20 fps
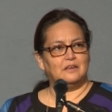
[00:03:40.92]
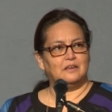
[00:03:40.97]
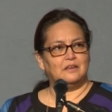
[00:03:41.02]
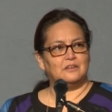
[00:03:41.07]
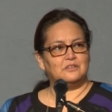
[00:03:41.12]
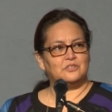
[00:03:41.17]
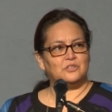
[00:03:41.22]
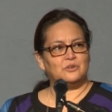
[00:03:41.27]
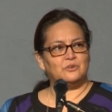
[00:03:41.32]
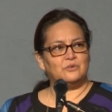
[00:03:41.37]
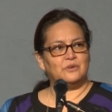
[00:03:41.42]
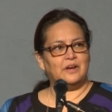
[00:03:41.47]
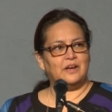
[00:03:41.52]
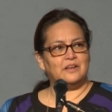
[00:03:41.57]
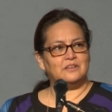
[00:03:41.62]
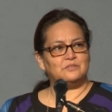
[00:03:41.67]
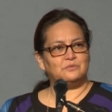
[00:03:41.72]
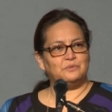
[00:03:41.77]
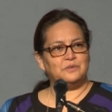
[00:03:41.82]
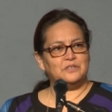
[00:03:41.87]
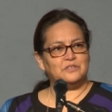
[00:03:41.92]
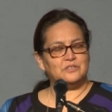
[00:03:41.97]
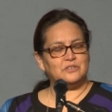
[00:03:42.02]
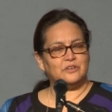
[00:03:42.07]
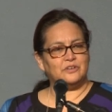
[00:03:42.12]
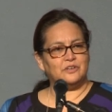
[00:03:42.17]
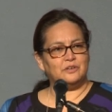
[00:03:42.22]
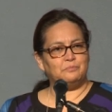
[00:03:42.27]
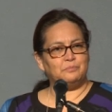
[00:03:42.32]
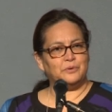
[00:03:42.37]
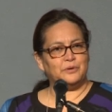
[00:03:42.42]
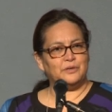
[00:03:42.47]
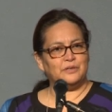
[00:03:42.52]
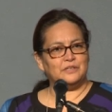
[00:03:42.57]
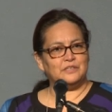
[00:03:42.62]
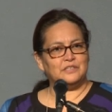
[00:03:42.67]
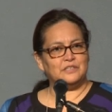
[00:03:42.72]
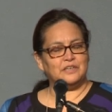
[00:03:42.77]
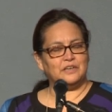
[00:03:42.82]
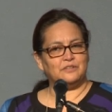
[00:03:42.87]
And so, as we started
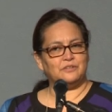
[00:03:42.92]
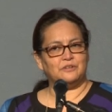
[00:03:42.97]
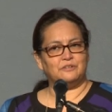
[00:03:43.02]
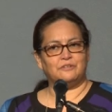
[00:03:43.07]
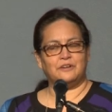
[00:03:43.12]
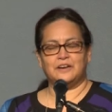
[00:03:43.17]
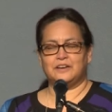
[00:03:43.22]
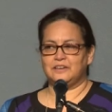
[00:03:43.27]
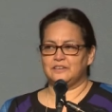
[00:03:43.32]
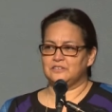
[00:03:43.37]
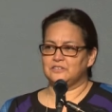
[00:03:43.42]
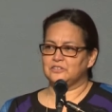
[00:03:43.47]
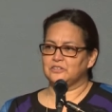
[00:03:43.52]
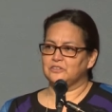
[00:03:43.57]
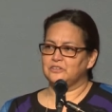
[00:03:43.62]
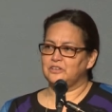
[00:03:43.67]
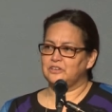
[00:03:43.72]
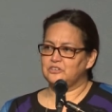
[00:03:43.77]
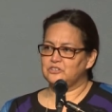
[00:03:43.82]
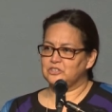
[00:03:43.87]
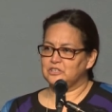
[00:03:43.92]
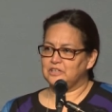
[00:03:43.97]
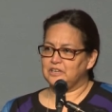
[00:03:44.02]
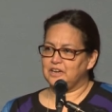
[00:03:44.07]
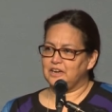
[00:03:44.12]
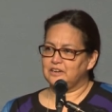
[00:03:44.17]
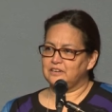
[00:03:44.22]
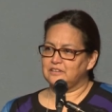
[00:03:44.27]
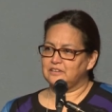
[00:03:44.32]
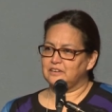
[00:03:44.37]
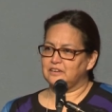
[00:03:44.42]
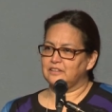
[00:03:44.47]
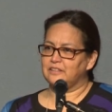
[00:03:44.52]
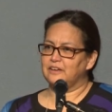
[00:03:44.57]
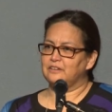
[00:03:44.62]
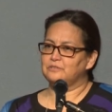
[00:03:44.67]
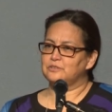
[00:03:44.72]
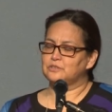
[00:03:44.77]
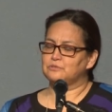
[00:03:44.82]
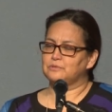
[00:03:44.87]
putting together Reconciliation Canada,
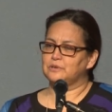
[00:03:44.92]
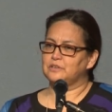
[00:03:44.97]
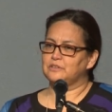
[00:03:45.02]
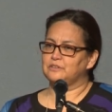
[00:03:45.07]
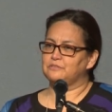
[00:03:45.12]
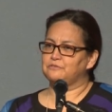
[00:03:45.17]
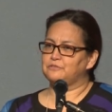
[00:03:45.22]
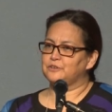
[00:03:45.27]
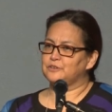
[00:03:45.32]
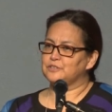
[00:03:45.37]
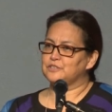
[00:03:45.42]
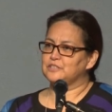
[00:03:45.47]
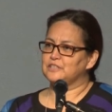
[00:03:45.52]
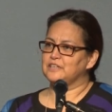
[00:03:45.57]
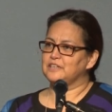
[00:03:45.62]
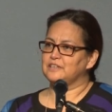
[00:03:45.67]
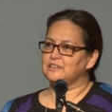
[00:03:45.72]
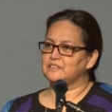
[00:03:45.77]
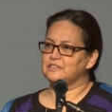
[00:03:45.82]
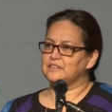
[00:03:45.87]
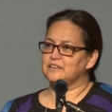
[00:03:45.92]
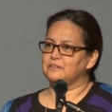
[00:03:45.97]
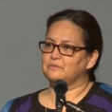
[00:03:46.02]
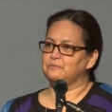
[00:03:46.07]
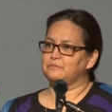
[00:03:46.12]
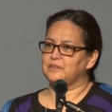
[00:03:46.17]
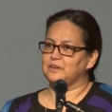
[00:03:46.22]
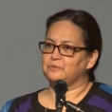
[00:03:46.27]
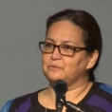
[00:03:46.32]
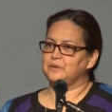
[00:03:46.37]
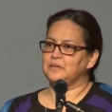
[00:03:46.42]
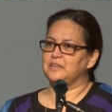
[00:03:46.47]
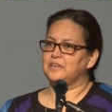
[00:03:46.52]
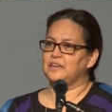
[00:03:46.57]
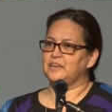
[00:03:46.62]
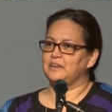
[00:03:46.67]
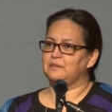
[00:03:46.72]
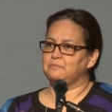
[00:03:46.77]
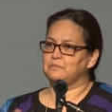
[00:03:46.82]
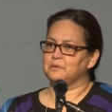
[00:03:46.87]
that was one of the first things that, that we
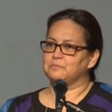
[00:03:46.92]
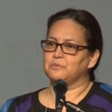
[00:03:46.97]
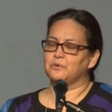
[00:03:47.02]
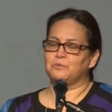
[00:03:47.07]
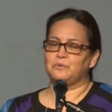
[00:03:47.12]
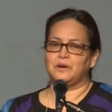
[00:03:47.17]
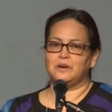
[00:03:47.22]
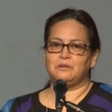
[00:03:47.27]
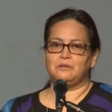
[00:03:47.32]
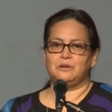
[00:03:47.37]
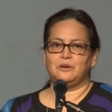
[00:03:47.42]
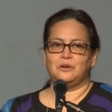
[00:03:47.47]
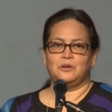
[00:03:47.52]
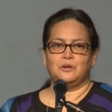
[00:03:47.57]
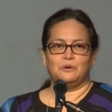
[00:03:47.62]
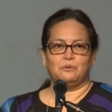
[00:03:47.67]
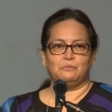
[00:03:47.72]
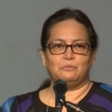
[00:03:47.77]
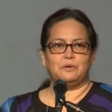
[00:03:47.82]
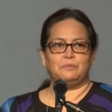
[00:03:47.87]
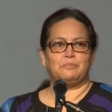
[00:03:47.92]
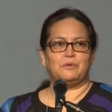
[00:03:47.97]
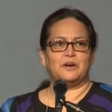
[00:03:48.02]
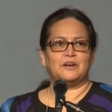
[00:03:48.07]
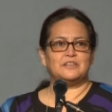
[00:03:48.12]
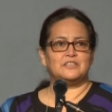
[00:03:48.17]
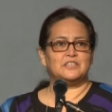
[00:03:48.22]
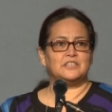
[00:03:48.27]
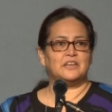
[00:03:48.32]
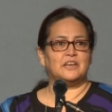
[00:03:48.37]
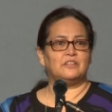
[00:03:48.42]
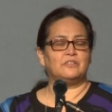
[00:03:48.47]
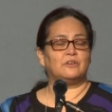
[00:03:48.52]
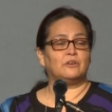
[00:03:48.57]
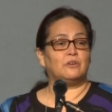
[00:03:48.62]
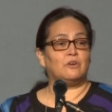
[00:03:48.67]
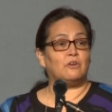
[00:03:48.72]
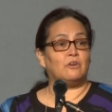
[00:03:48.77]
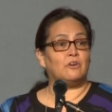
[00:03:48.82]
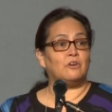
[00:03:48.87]
came. Number one, we brought
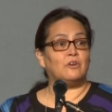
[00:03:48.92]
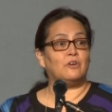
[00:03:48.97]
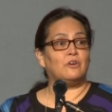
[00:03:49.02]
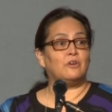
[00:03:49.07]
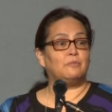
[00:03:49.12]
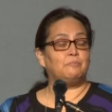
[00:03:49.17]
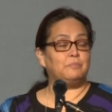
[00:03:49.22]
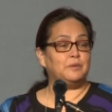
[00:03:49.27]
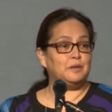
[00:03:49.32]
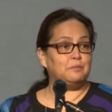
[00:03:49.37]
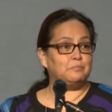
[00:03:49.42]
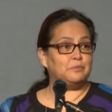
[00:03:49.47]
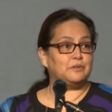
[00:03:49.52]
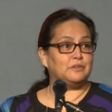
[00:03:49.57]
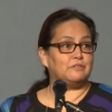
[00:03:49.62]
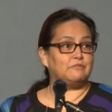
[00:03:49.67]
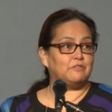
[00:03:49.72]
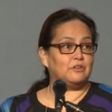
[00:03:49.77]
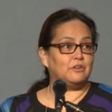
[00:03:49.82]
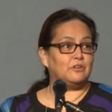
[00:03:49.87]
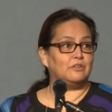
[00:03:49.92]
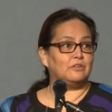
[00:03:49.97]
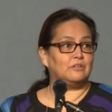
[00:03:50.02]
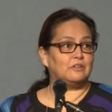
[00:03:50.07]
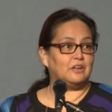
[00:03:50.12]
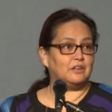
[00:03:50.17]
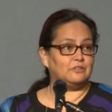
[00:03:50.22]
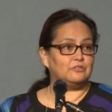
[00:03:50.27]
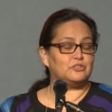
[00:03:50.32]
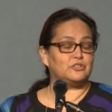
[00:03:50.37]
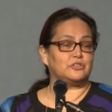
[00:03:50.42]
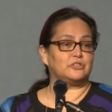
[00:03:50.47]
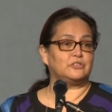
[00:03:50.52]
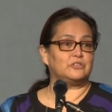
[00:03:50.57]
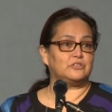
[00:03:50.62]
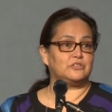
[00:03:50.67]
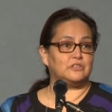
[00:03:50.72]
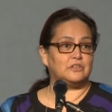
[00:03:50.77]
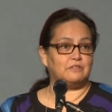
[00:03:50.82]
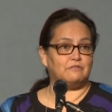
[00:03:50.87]
together all people of all
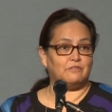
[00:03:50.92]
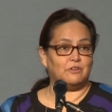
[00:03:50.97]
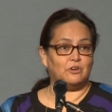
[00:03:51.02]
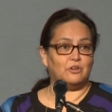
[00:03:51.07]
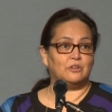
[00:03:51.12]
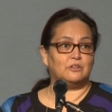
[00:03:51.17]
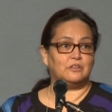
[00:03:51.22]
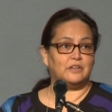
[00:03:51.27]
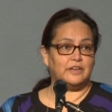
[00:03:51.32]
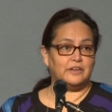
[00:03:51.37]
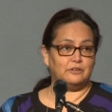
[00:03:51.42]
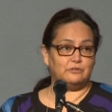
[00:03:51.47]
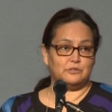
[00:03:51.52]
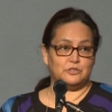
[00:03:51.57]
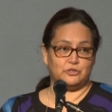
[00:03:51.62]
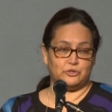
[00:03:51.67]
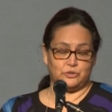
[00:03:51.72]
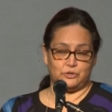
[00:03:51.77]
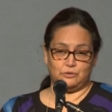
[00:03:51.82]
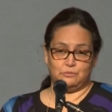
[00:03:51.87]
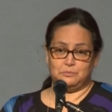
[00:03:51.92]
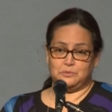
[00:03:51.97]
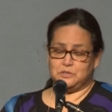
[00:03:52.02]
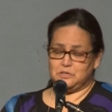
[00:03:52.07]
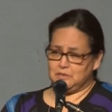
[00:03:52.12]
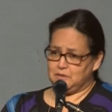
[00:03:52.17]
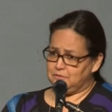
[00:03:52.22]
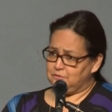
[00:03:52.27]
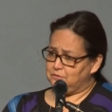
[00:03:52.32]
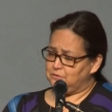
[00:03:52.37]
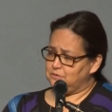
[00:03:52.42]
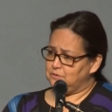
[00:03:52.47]
cultures, of all language groups, of